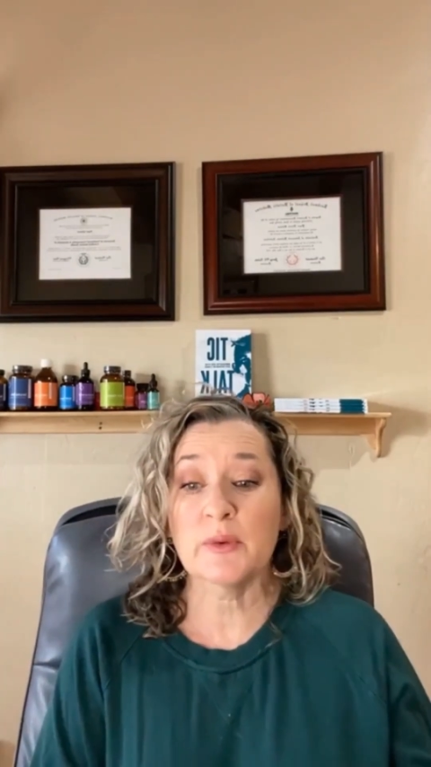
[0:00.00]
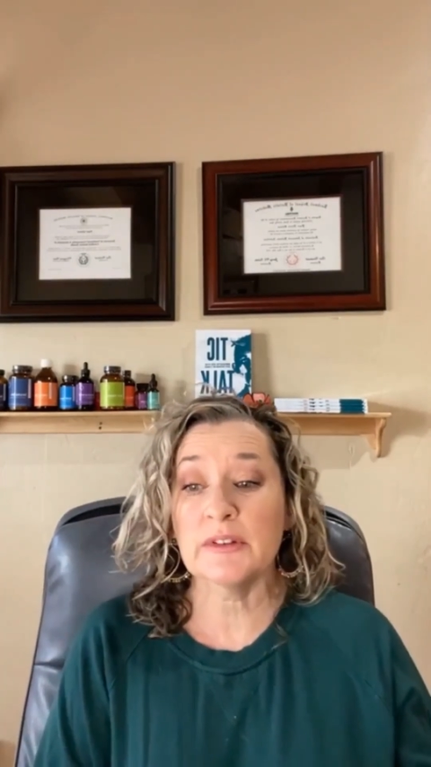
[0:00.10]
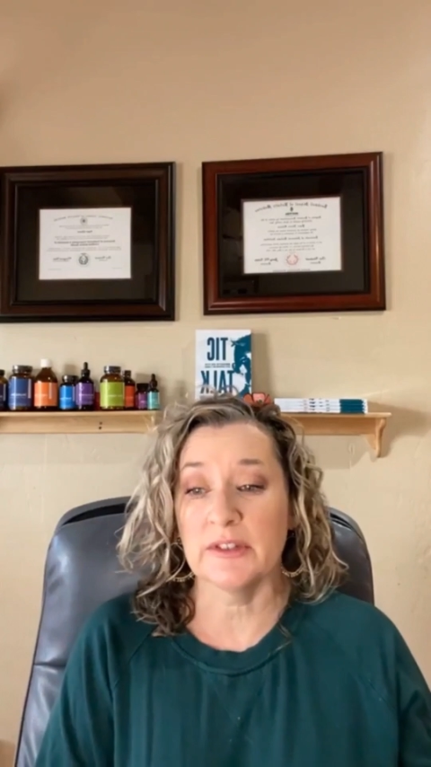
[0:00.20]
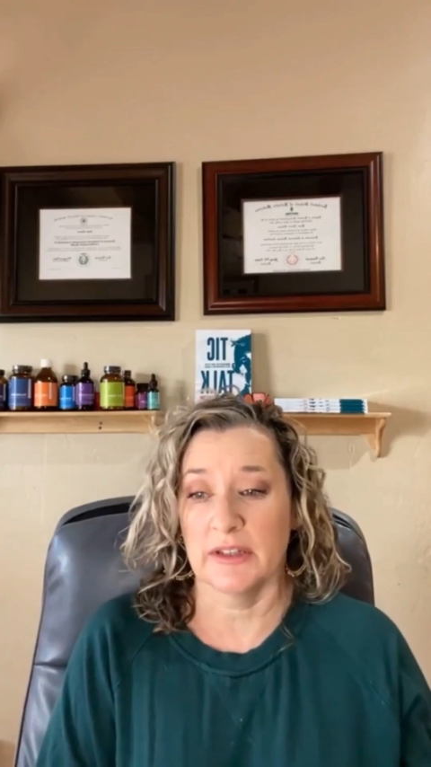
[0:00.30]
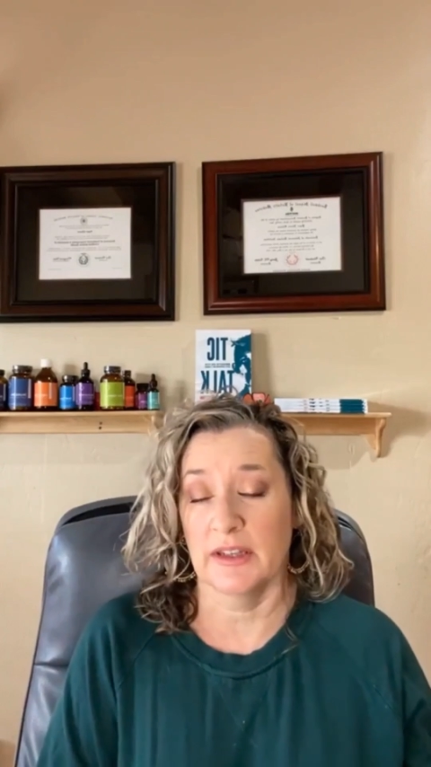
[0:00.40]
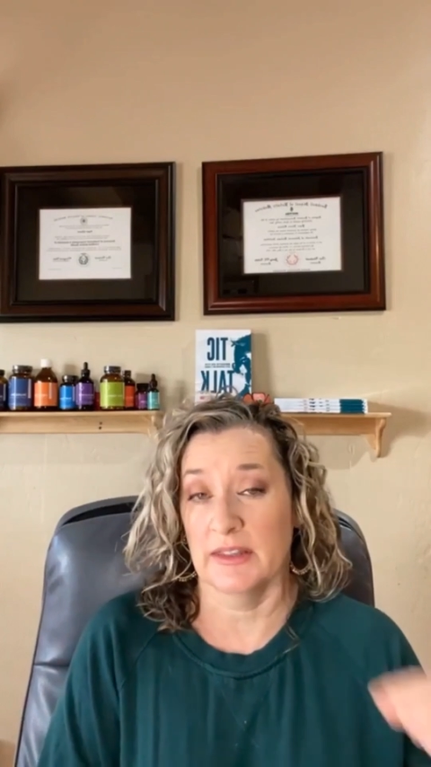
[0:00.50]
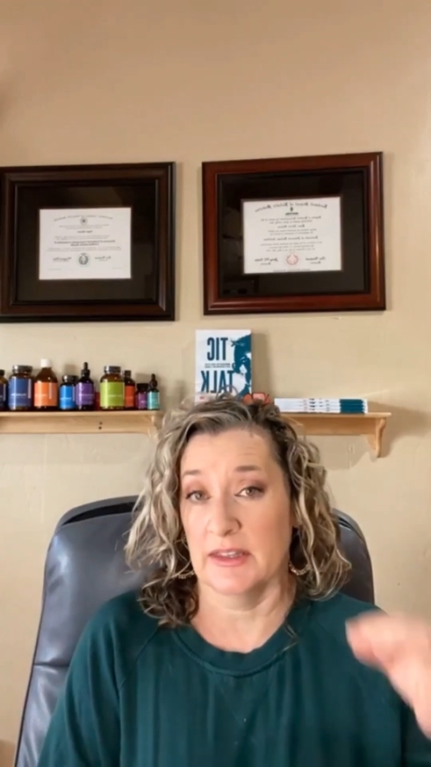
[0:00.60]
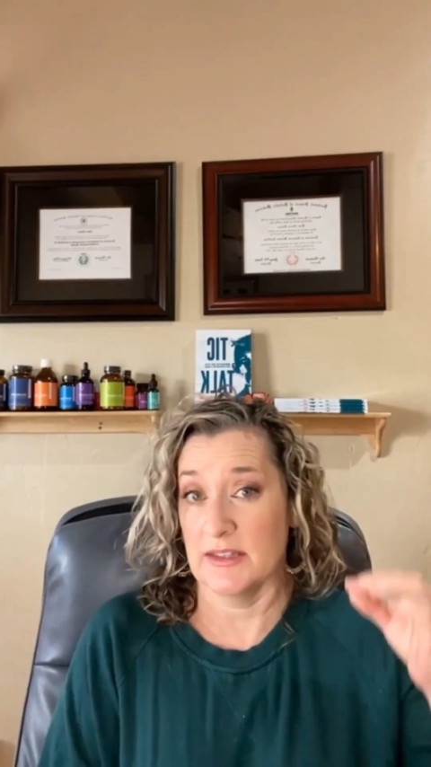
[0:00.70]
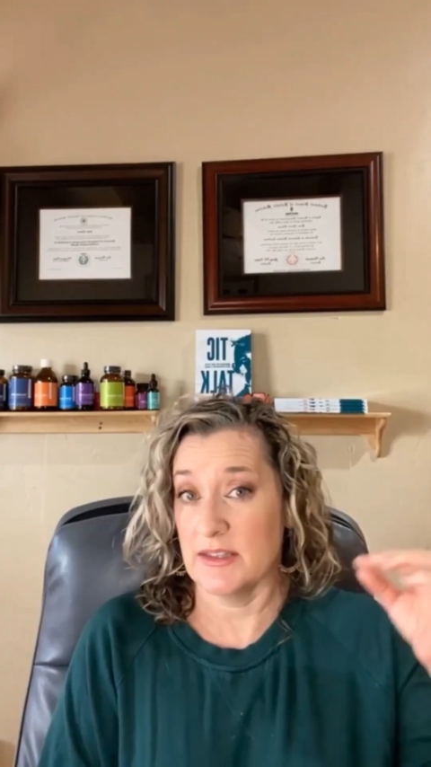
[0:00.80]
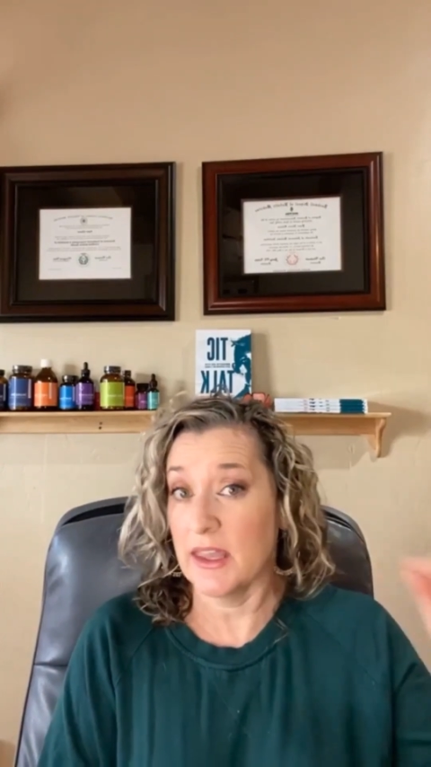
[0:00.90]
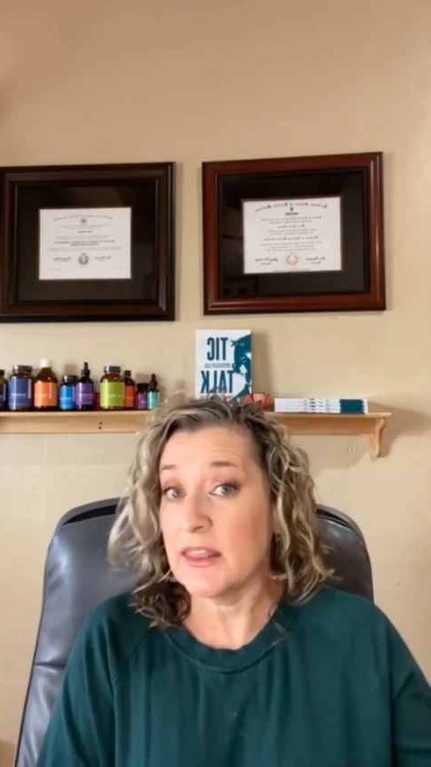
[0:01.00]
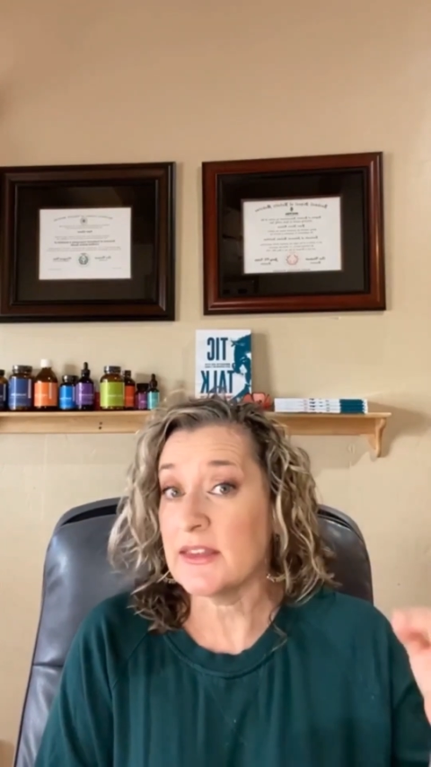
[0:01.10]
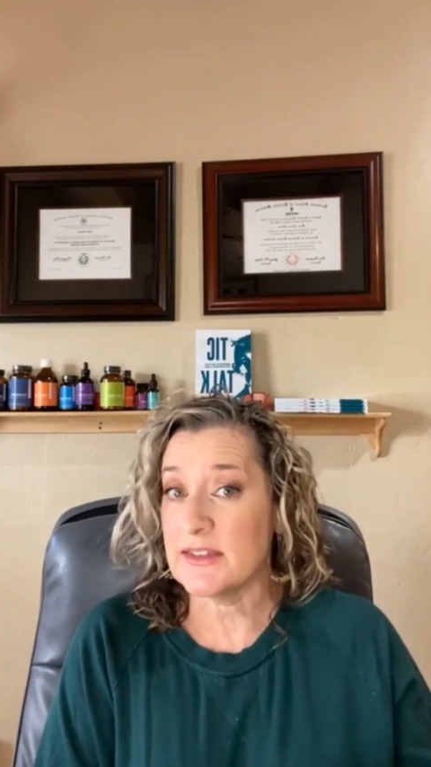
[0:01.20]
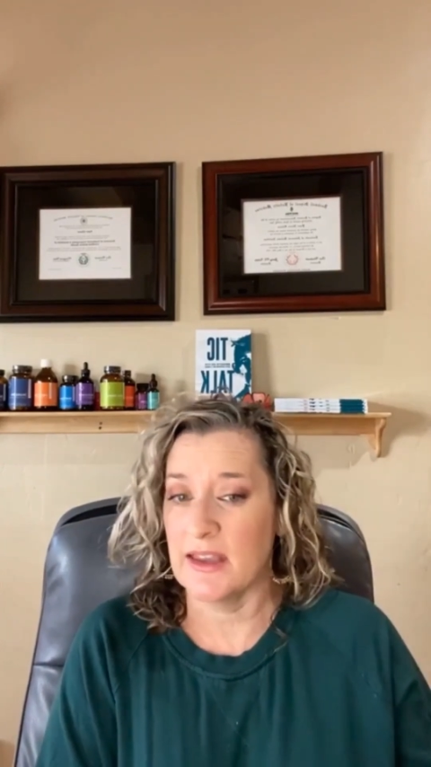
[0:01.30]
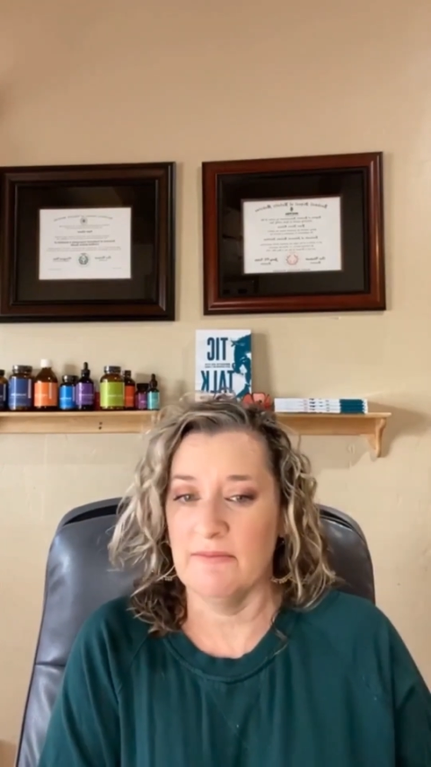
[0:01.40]
we're looking at this, in
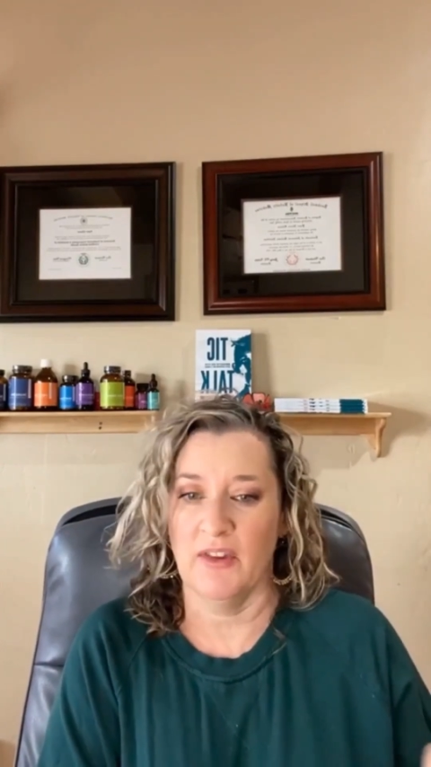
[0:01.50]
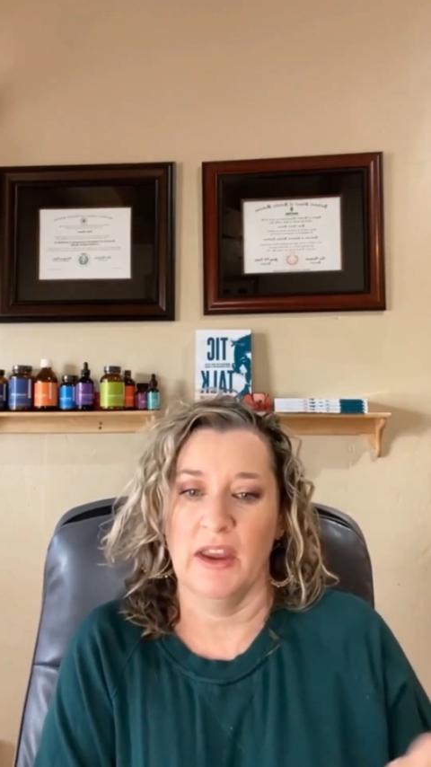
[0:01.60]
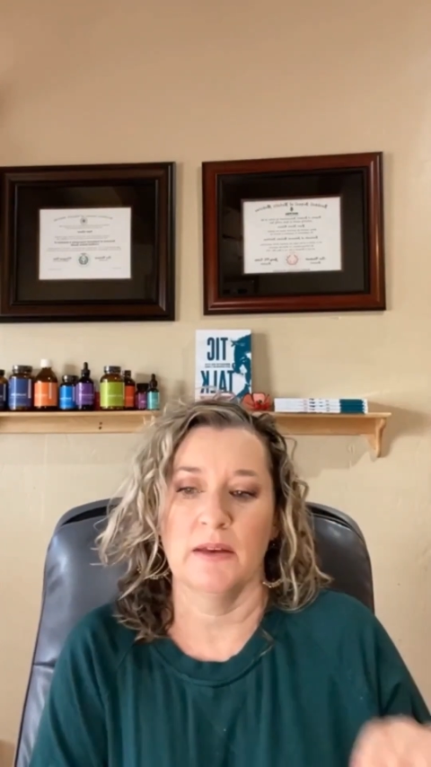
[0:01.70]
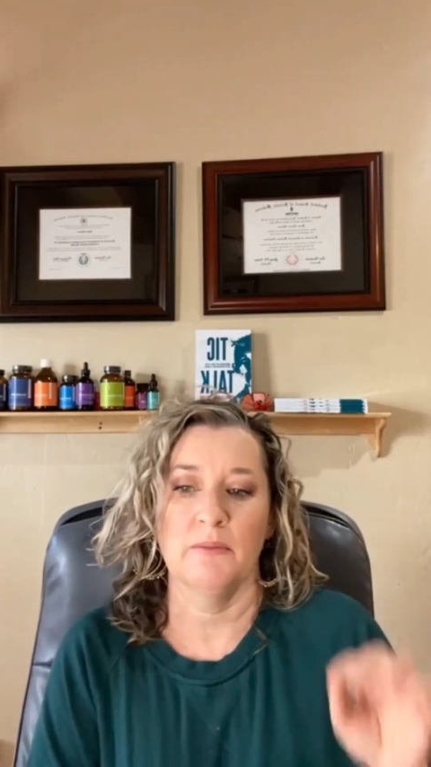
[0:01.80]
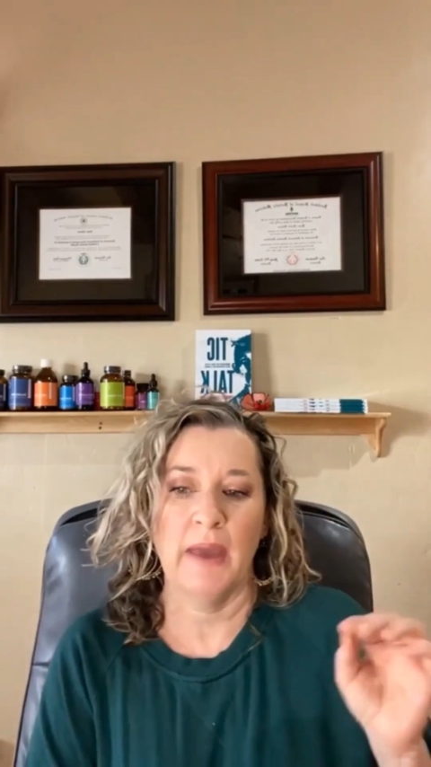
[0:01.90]
the same vein,